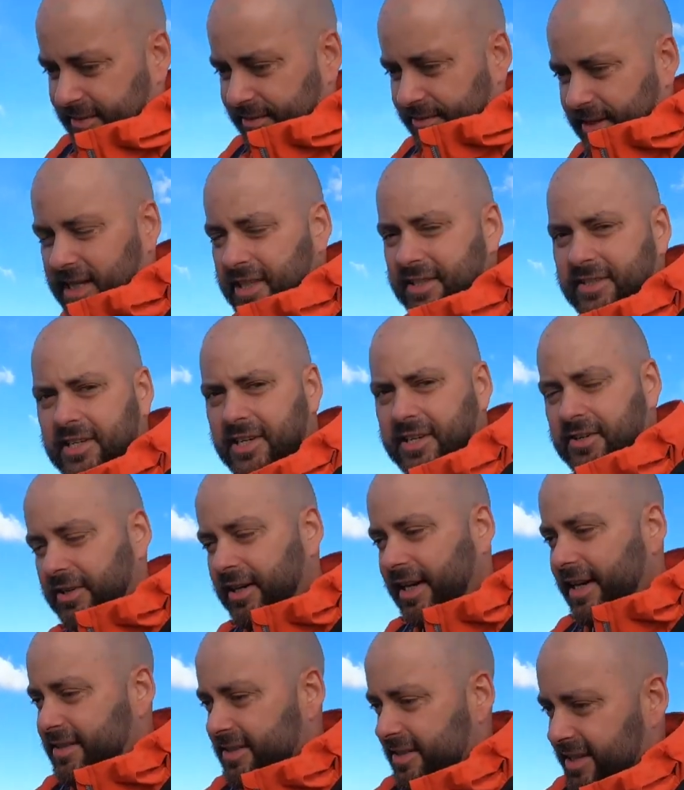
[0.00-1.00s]
Freddie's the
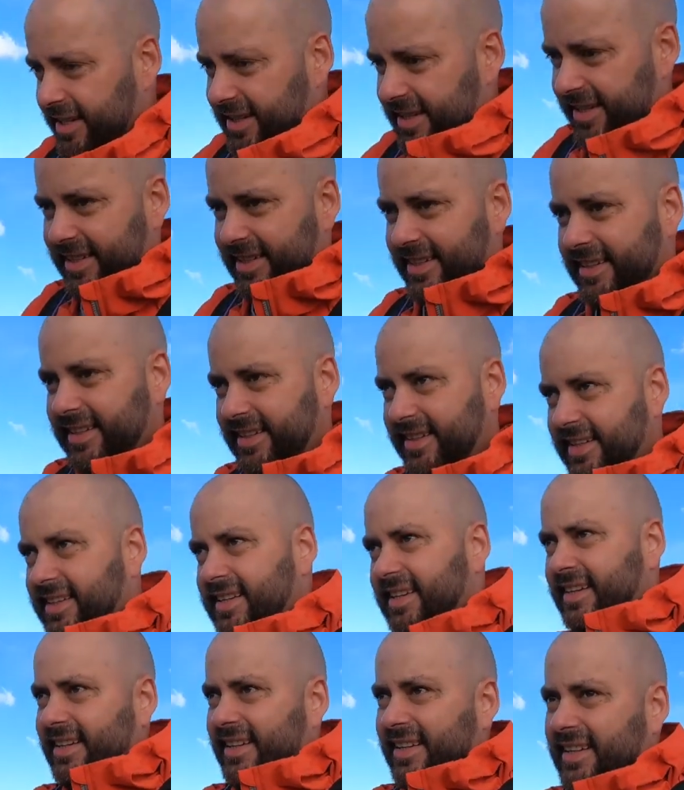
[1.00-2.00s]
youngest,
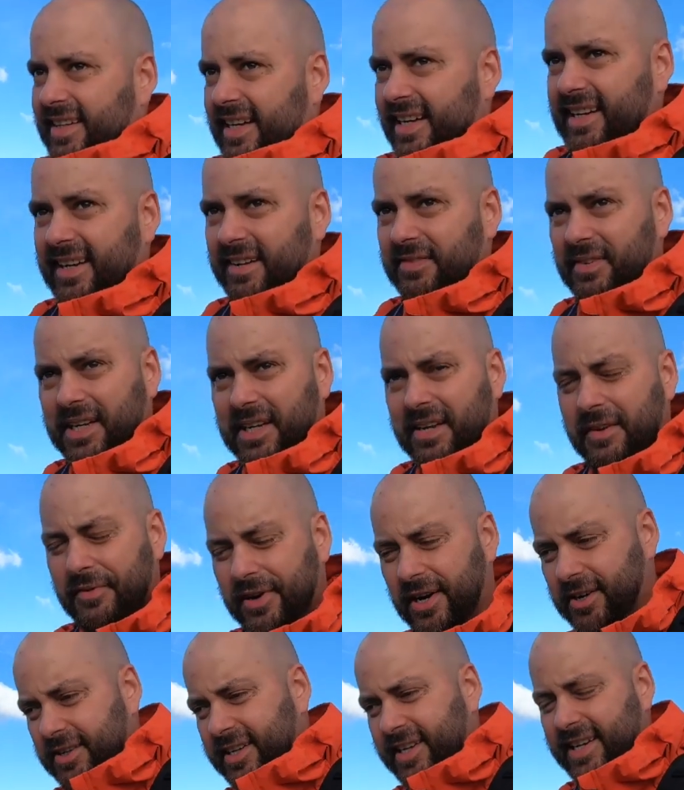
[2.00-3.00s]
and if any of you've
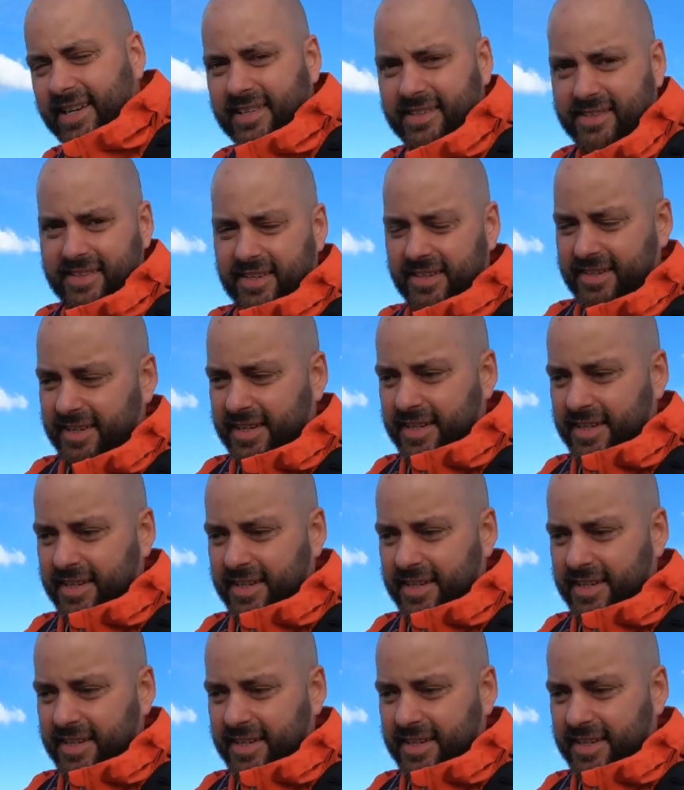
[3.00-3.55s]
got kids,